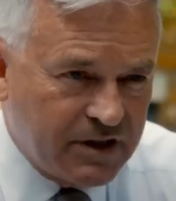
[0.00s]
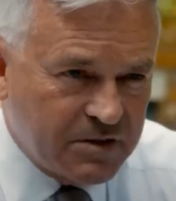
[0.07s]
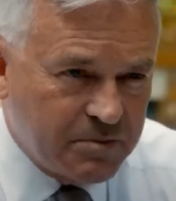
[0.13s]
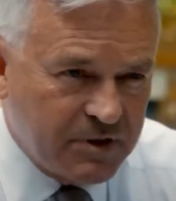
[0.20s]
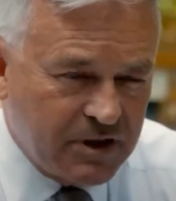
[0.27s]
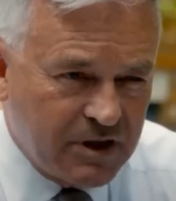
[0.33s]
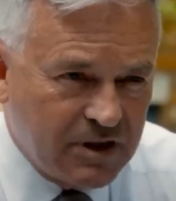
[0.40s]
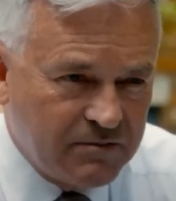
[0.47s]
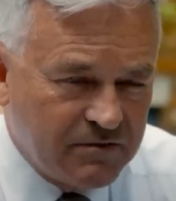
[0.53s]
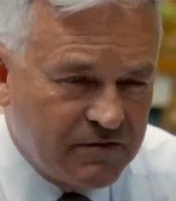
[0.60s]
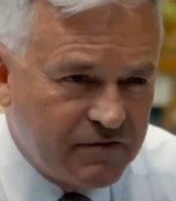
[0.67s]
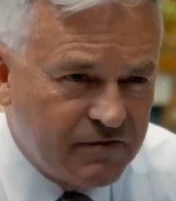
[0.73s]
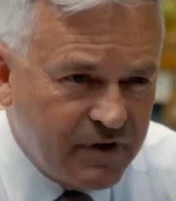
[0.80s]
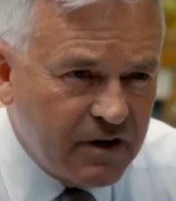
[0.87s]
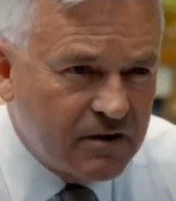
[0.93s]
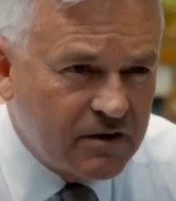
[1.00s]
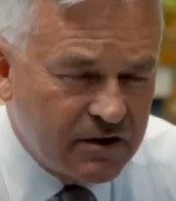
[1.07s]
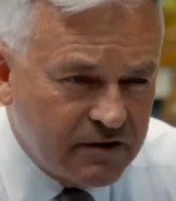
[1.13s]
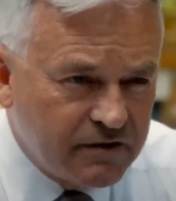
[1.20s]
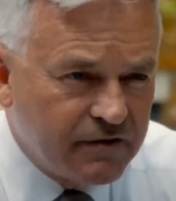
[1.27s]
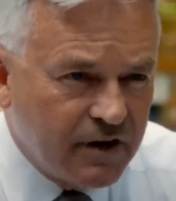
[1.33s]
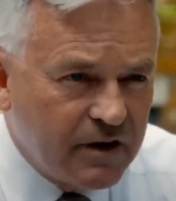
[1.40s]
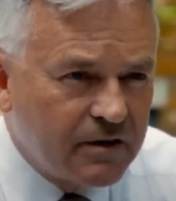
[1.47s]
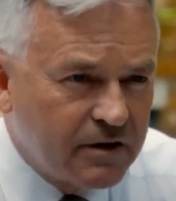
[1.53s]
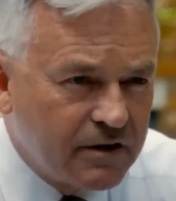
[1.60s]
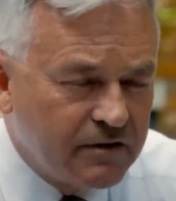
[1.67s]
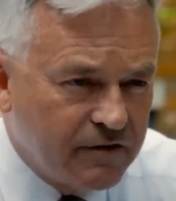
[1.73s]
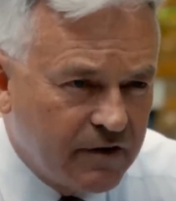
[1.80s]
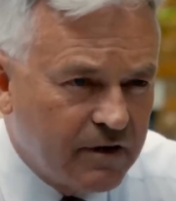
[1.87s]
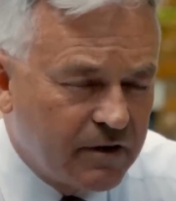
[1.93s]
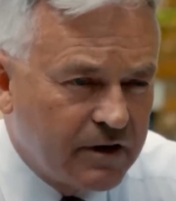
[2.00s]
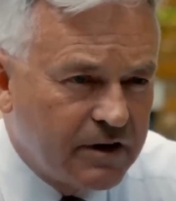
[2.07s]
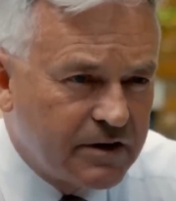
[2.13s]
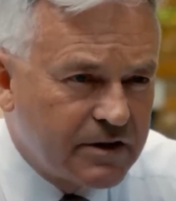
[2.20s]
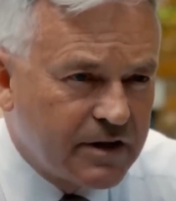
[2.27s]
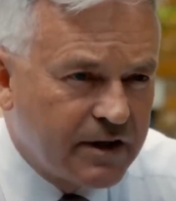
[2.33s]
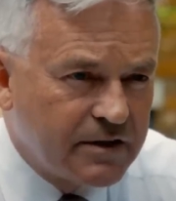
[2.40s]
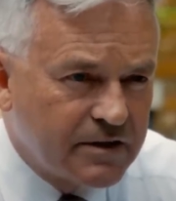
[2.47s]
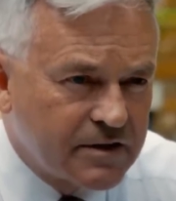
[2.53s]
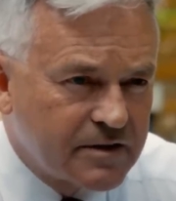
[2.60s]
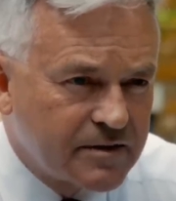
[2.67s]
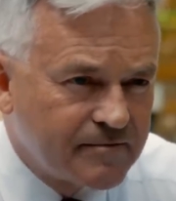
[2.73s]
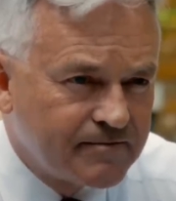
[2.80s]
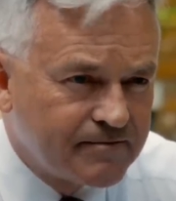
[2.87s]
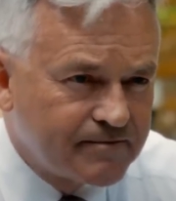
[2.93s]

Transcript: has become very, very, very intense.